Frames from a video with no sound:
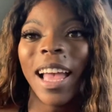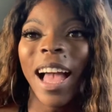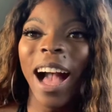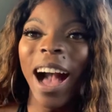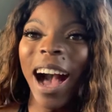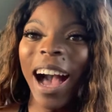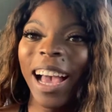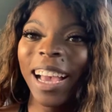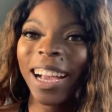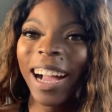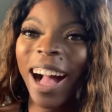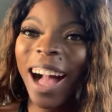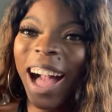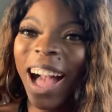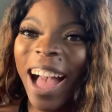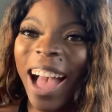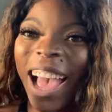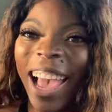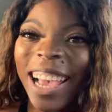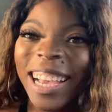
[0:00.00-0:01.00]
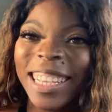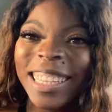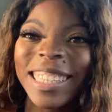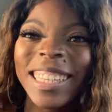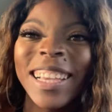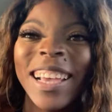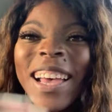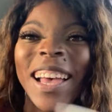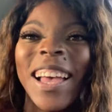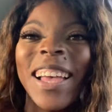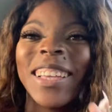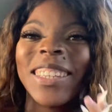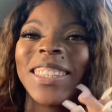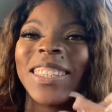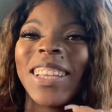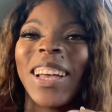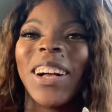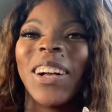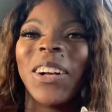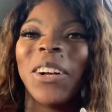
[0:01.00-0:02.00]
Hi guys!
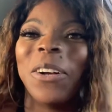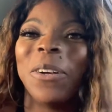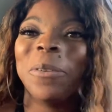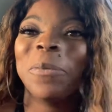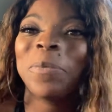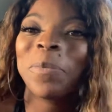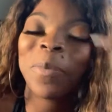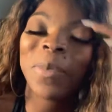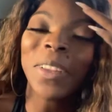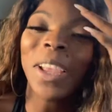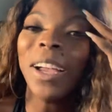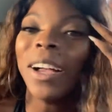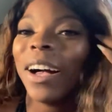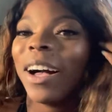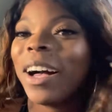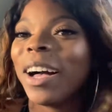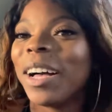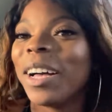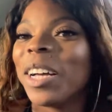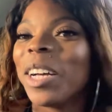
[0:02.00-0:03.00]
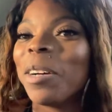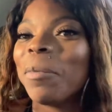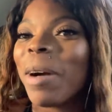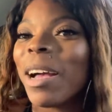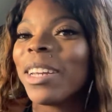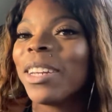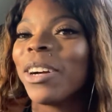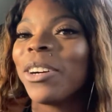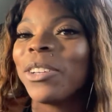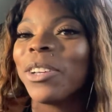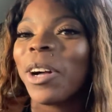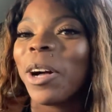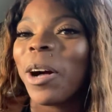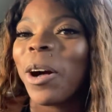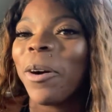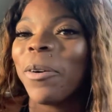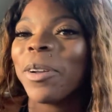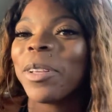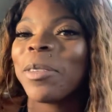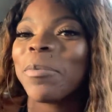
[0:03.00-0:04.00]
So, um, I know y'all
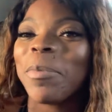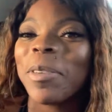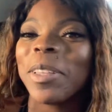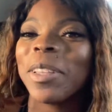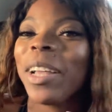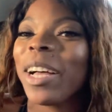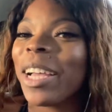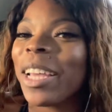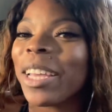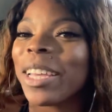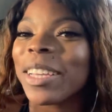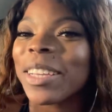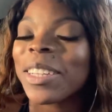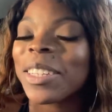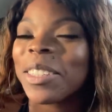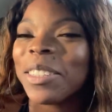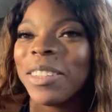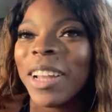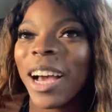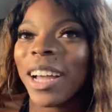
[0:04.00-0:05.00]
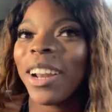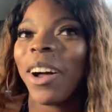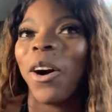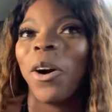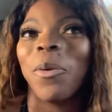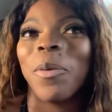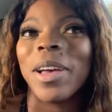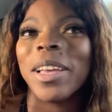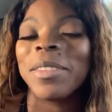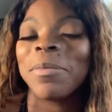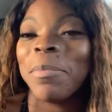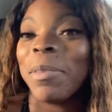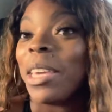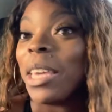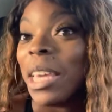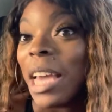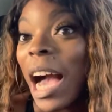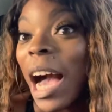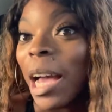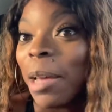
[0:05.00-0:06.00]
always be like, not always,
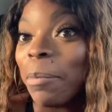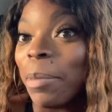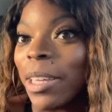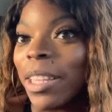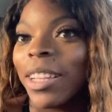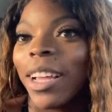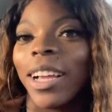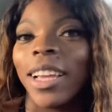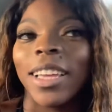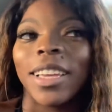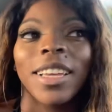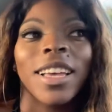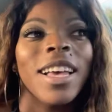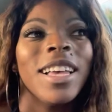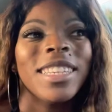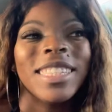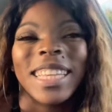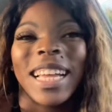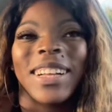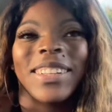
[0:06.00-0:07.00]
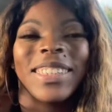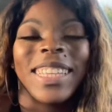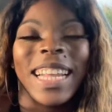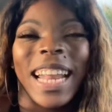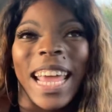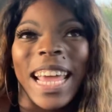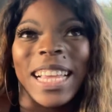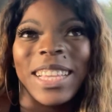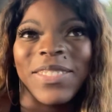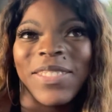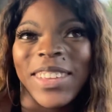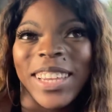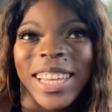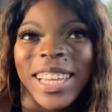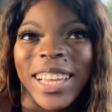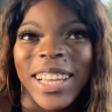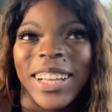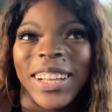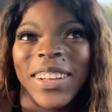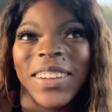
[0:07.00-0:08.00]
me, I be like, so today's
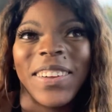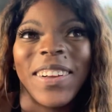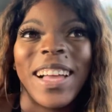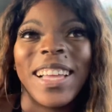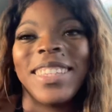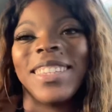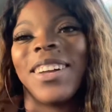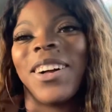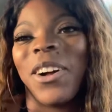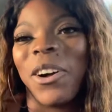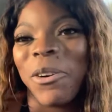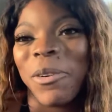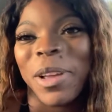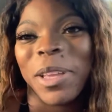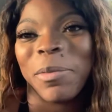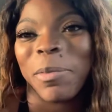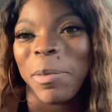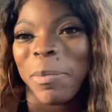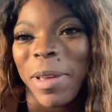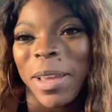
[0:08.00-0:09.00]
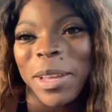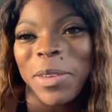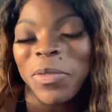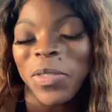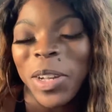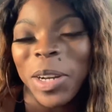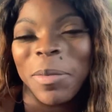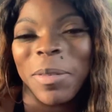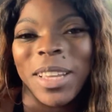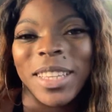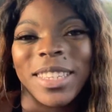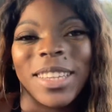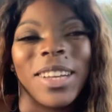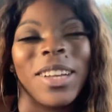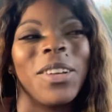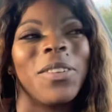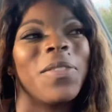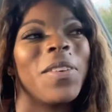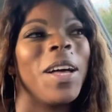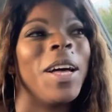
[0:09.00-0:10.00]
video, as I always be making fun of
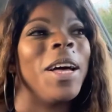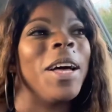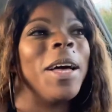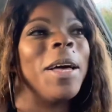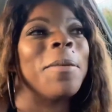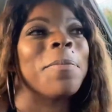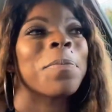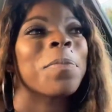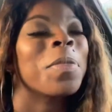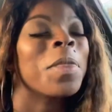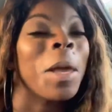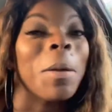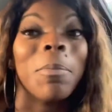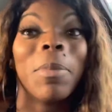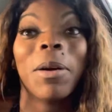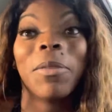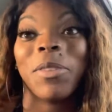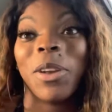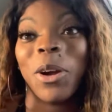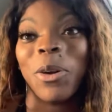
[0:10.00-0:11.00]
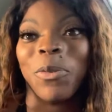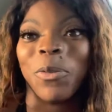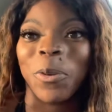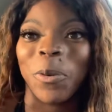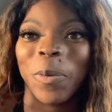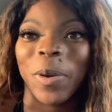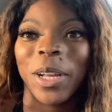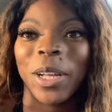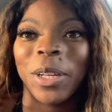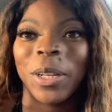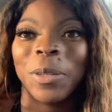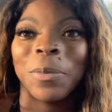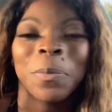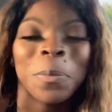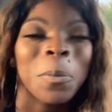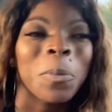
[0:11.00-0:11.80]
myself, um, but no, for real, um,